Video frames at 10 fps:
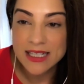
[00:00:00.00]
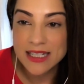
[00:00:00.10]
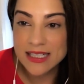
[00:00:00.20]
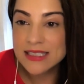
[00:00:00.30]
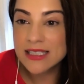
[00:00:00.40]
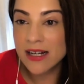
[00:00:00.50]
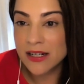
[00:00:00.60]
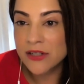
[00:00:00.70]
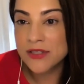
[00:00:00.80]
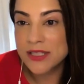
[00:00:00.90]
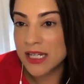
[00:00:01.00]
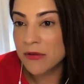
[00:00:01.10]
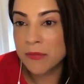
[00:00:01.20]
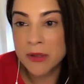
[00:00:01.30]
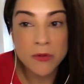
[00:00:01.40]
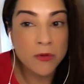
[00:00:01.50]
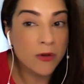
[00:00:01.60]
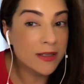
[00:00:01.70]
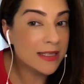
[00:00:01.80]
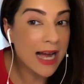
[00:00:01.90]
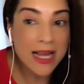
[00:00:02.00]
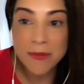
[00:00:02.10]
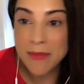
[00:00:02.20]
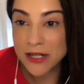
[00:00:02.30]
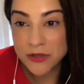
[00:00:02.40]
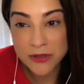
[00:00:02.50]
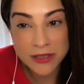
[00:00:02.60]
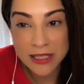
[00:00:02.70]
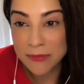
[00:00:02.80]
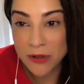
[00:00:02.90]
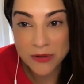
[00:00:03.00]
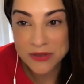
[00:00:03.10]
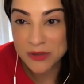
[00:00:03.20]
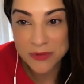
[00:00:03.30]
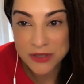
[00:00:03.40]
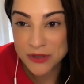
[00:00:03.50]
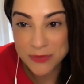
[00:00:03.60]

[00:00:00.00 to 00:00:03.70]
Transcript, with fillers: is to understand what people who are diametrically opposed to what you